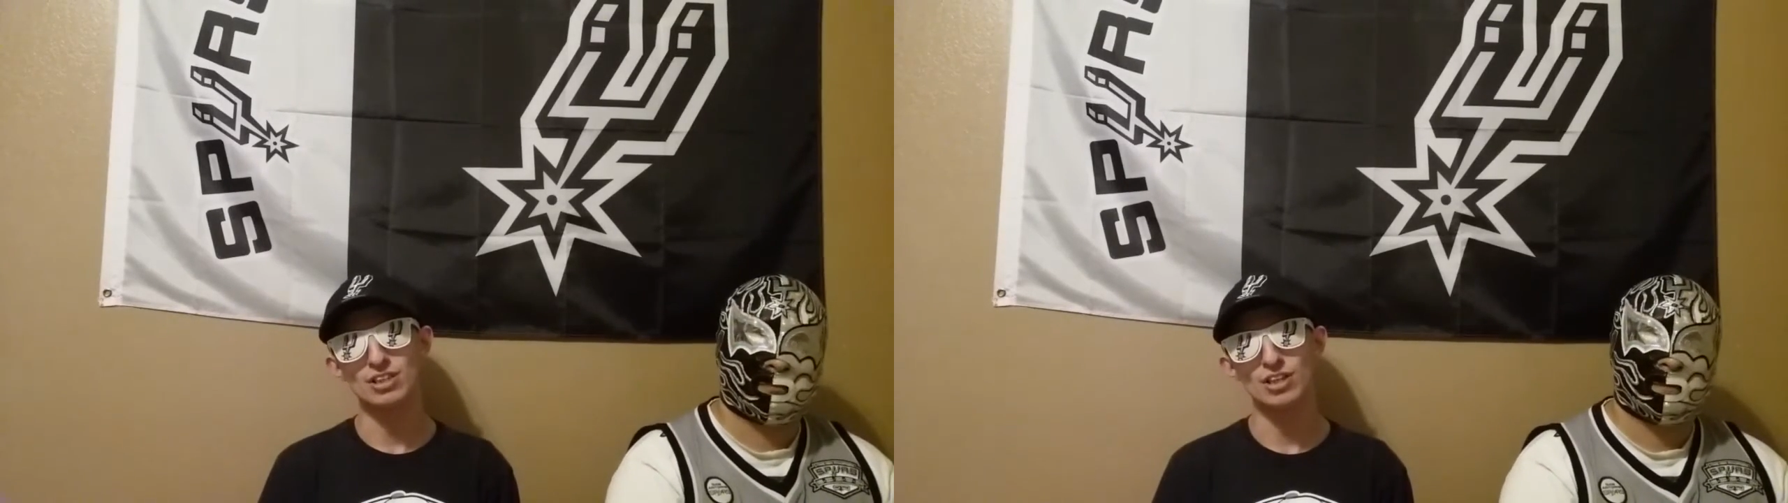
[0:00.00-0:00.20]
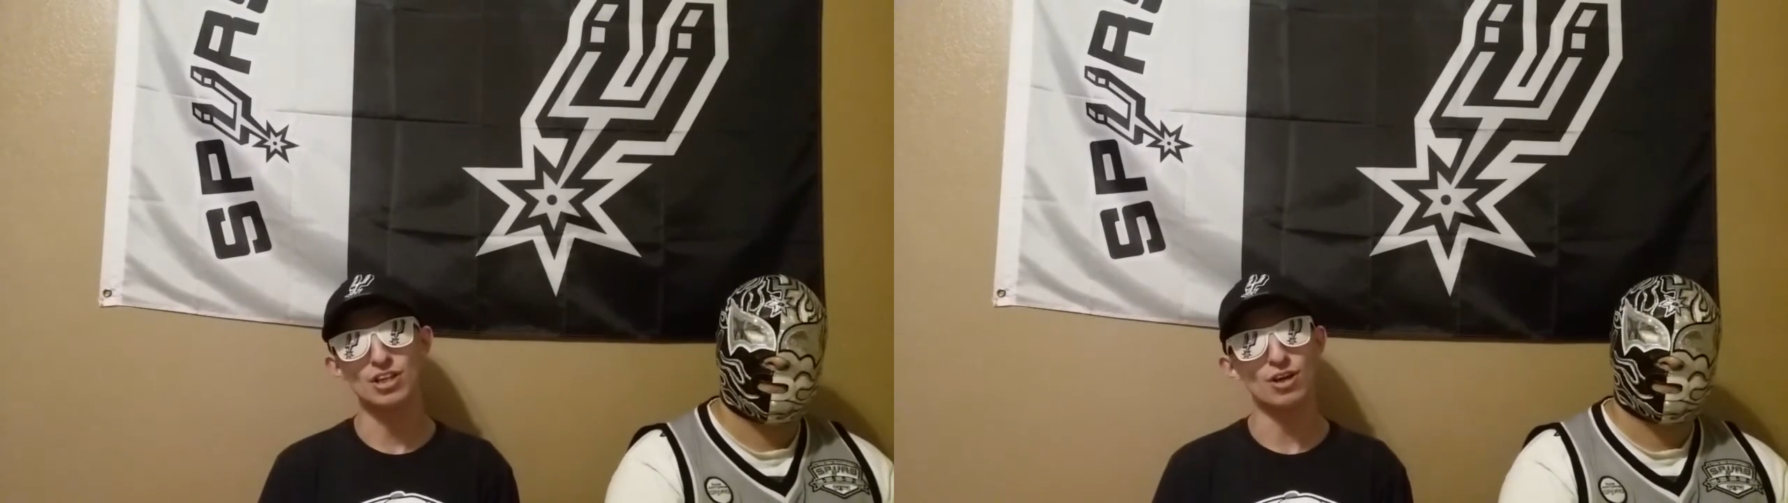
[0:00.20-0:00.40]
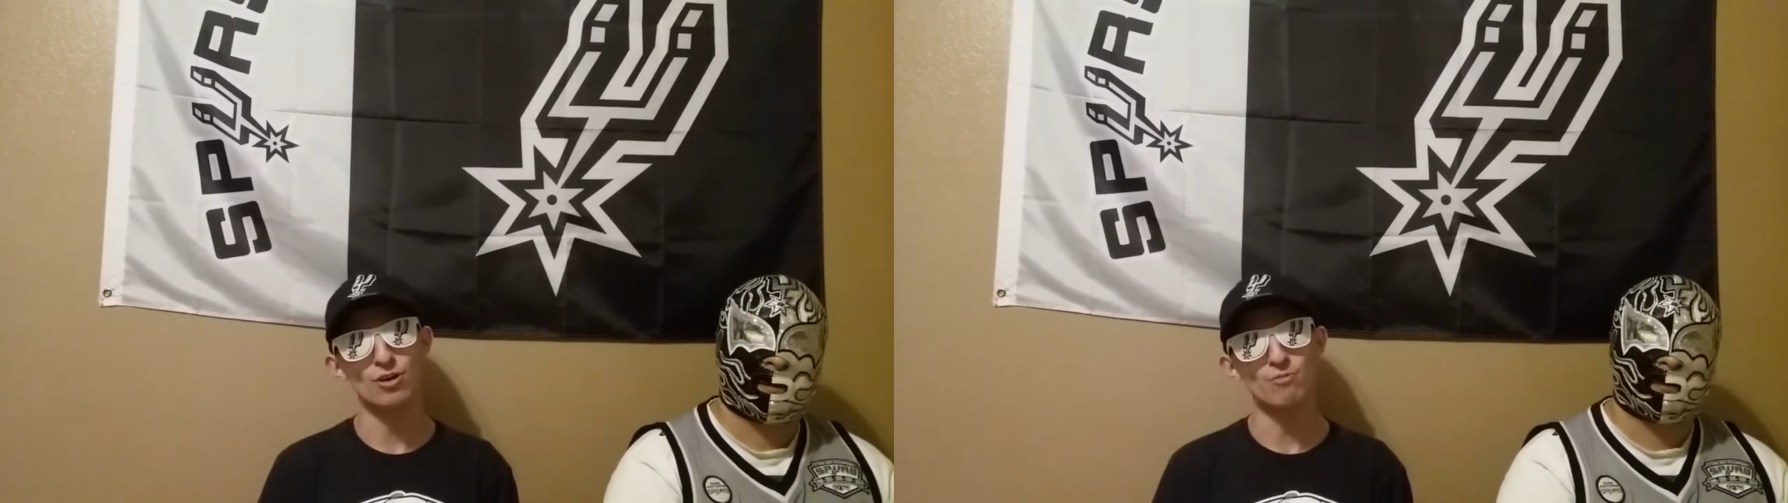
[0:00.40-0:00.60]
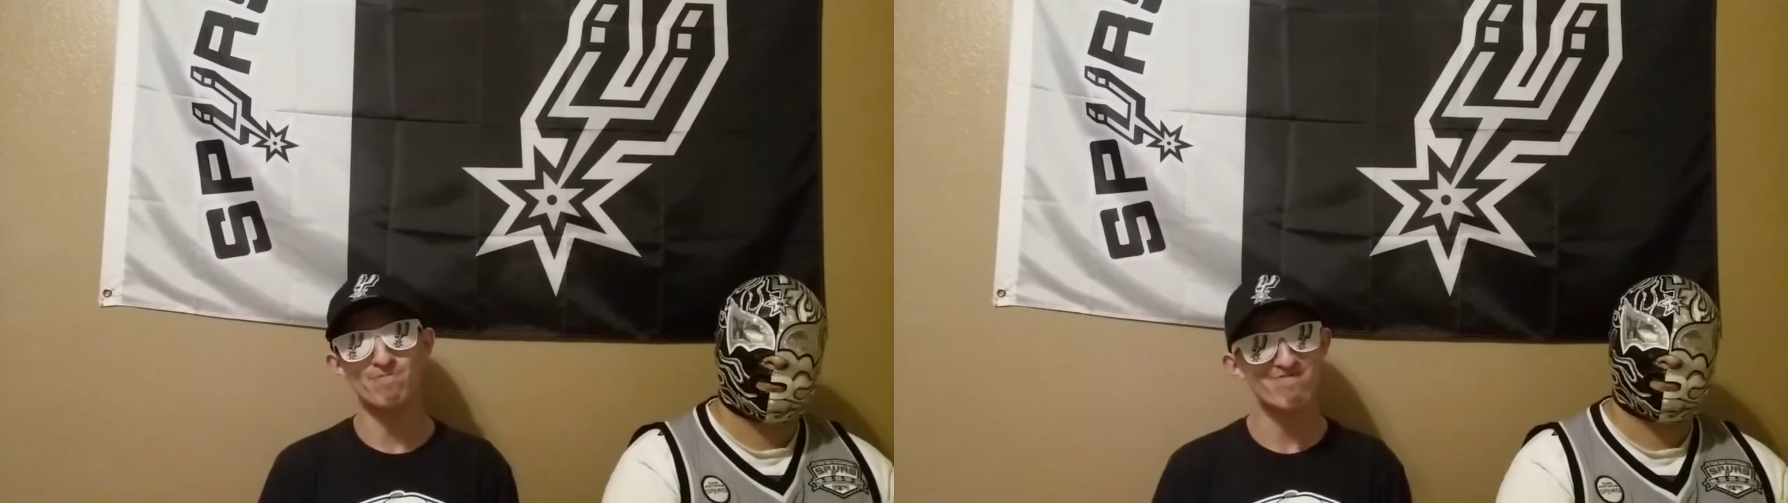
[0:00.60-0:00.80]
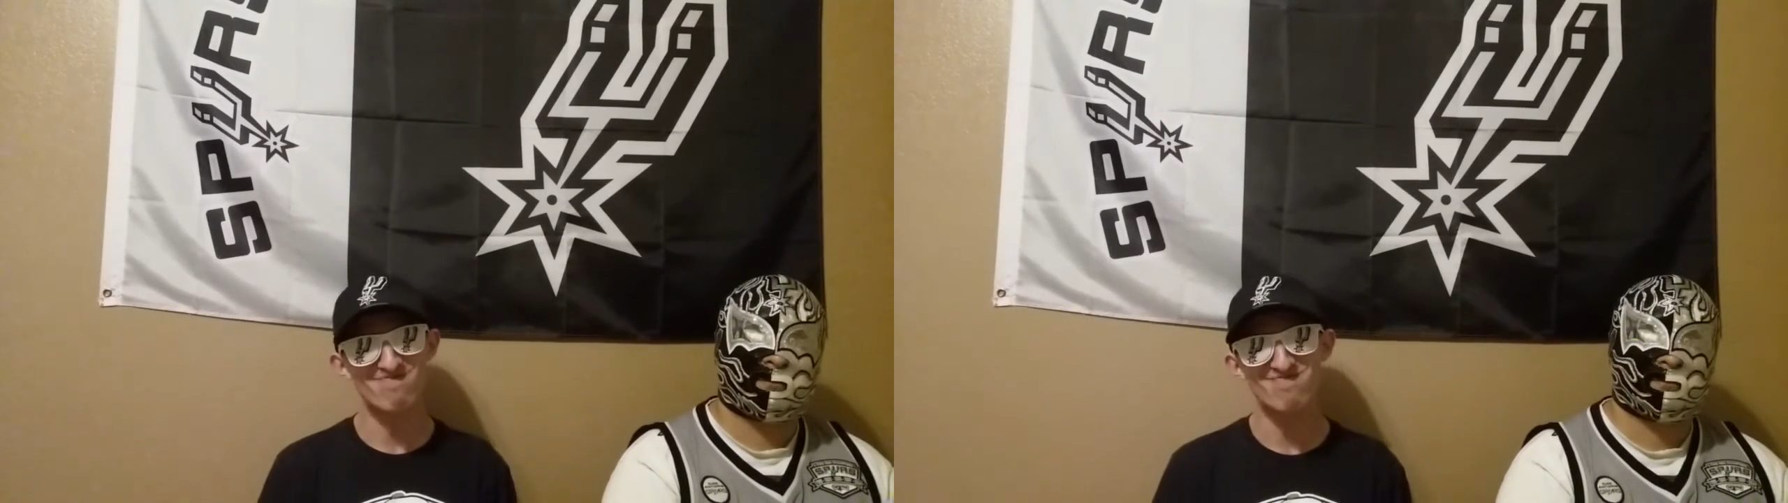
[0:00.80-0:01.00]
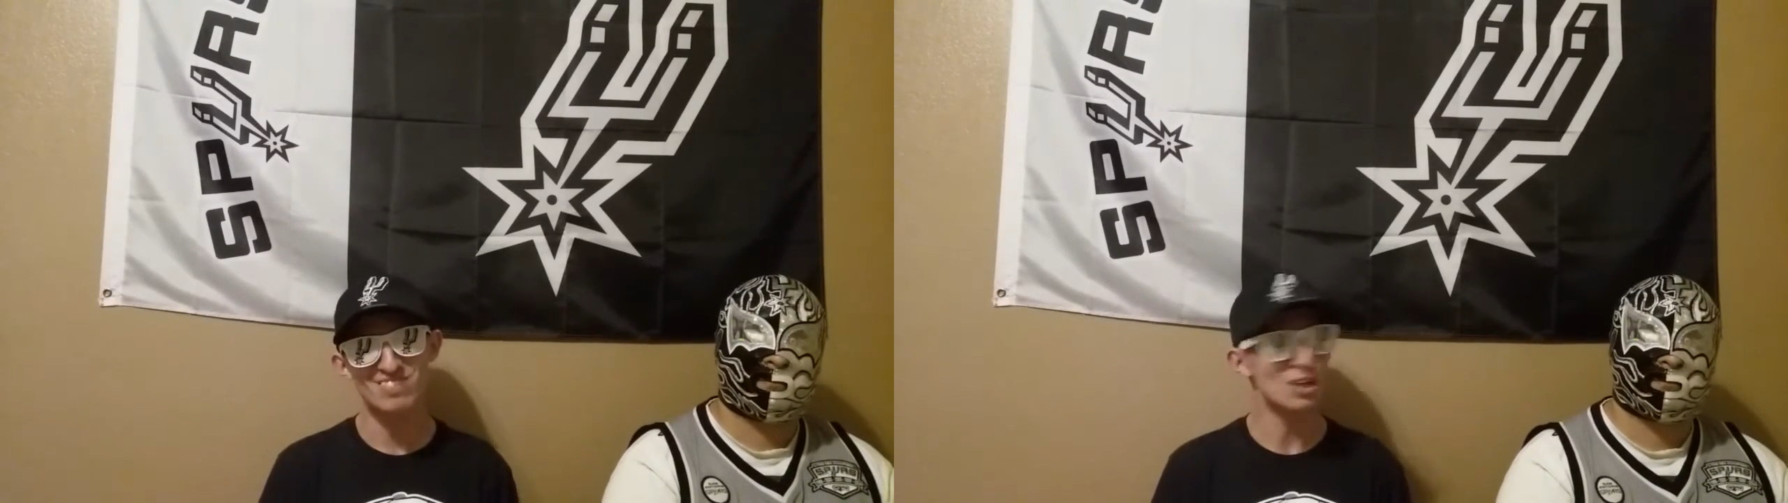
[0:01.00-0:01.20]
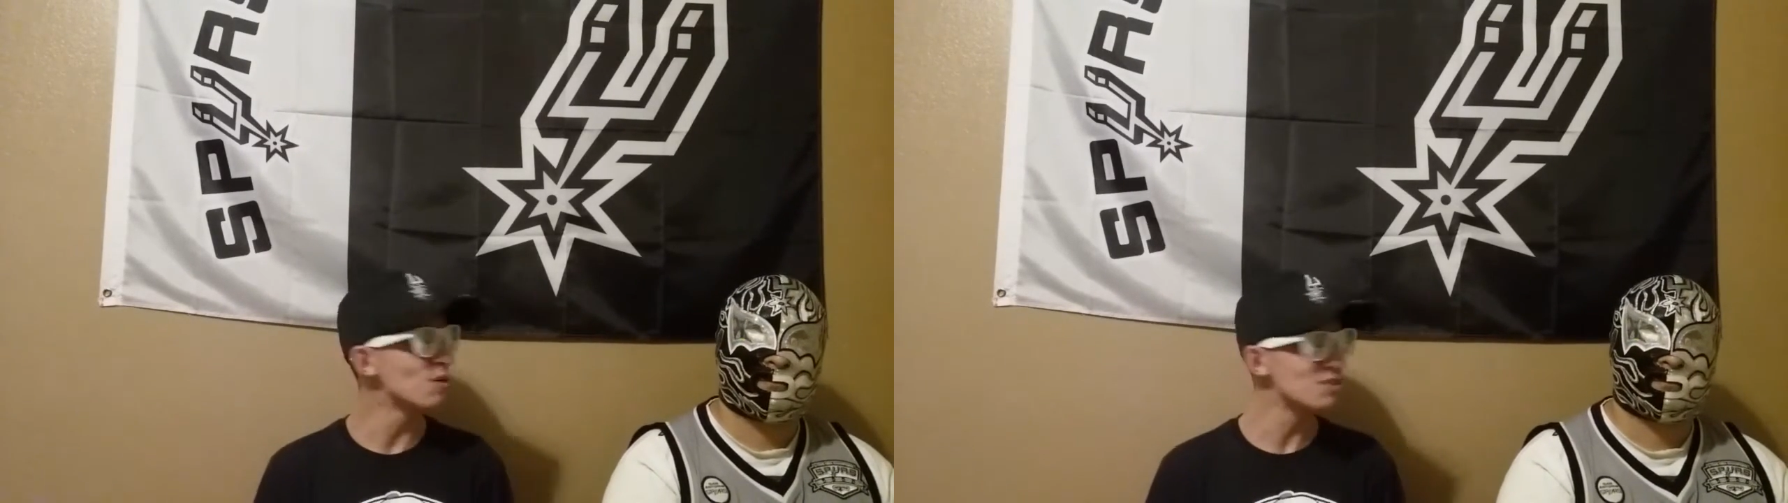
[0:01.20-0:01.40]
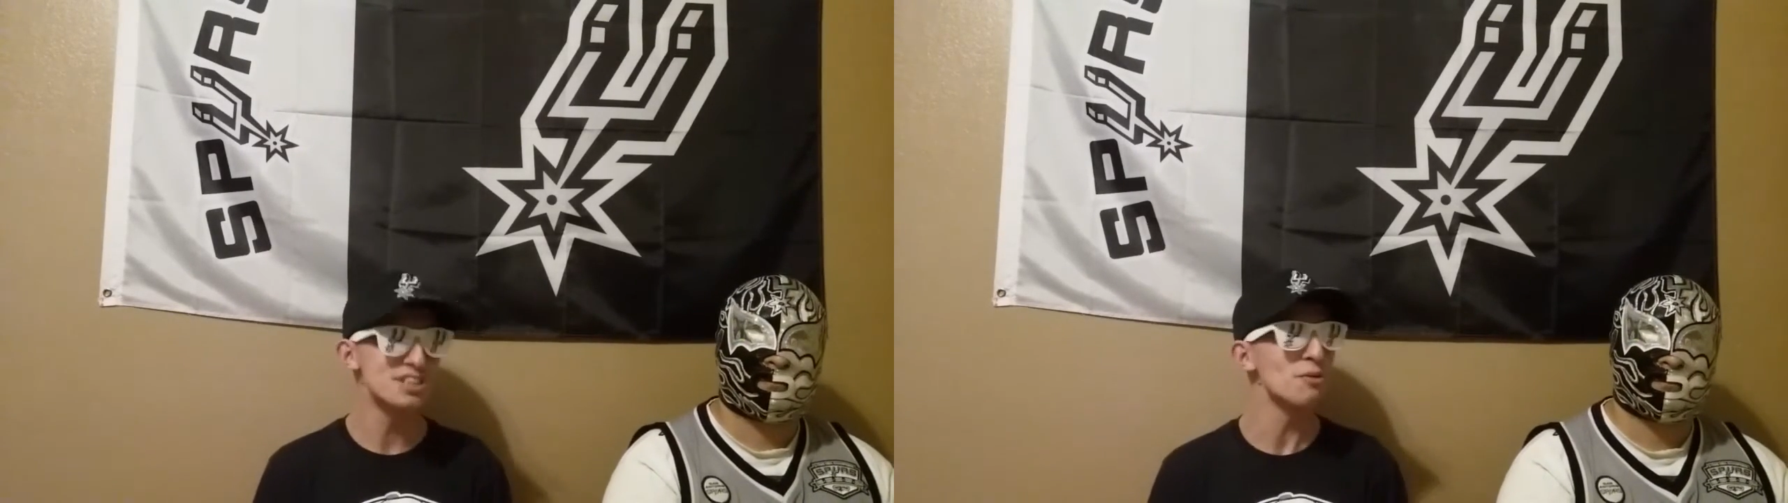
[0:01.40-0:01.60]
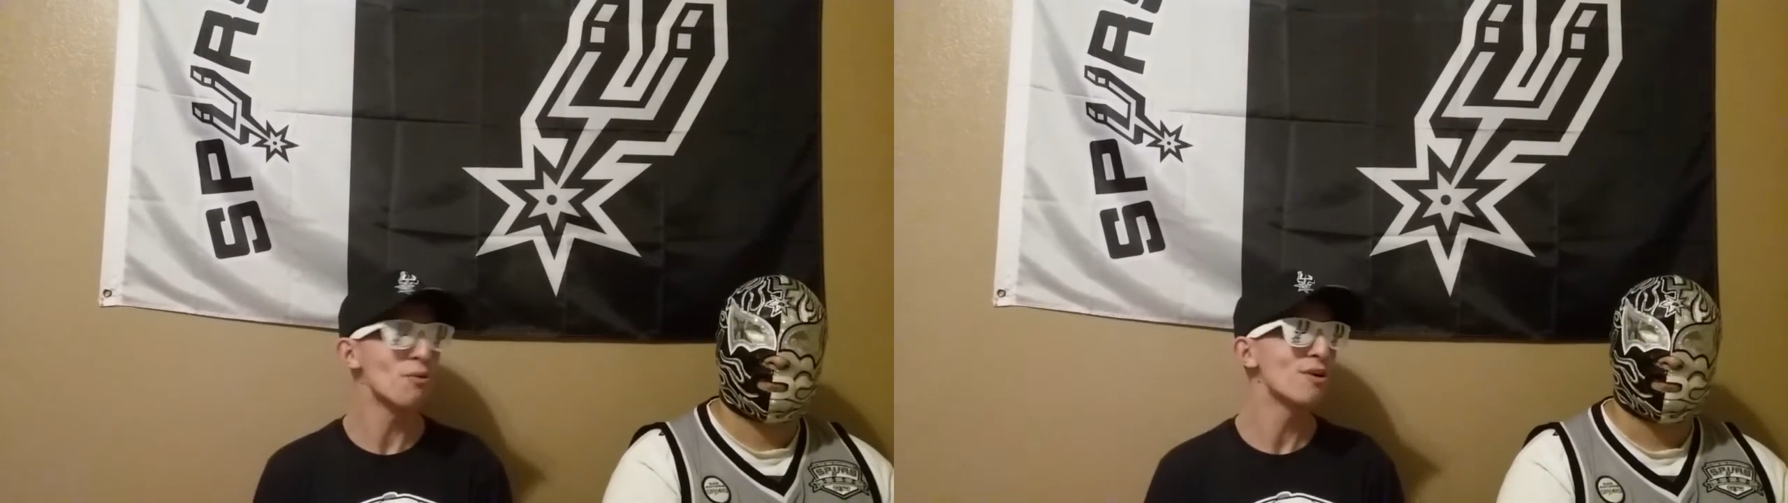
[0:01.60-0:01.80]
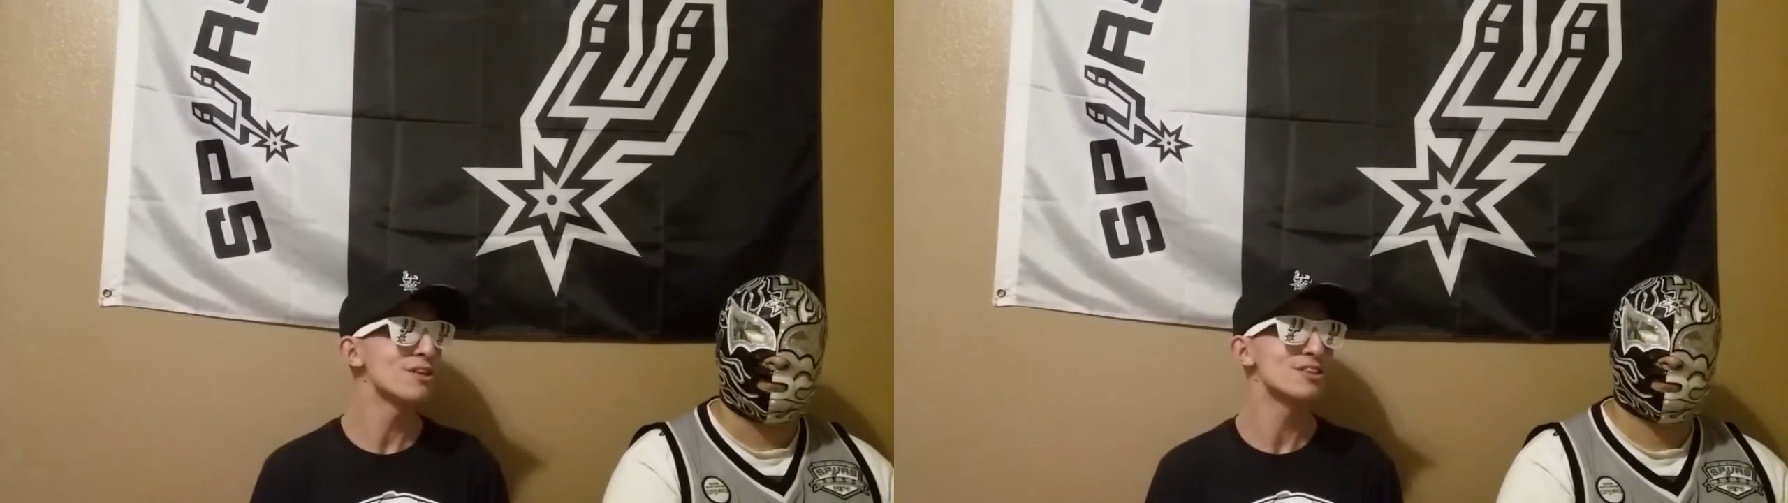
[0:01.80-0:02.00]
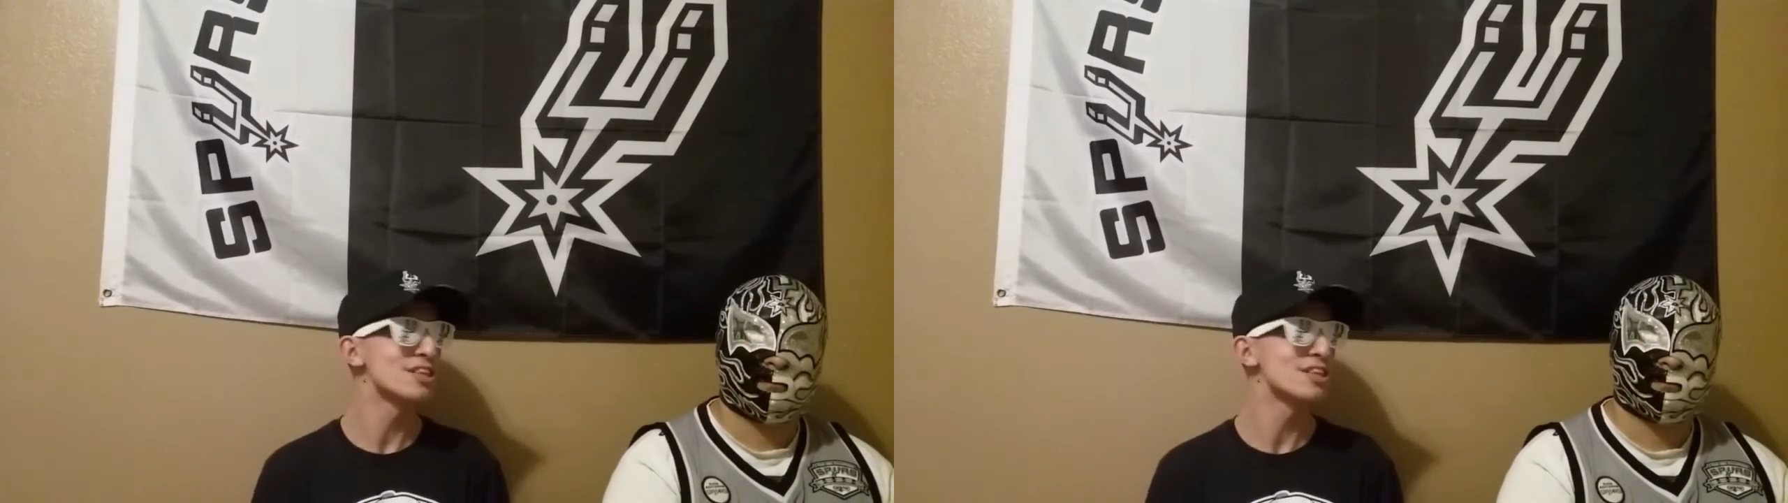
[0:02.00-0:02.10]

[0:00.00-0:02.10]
The Golden State Warriors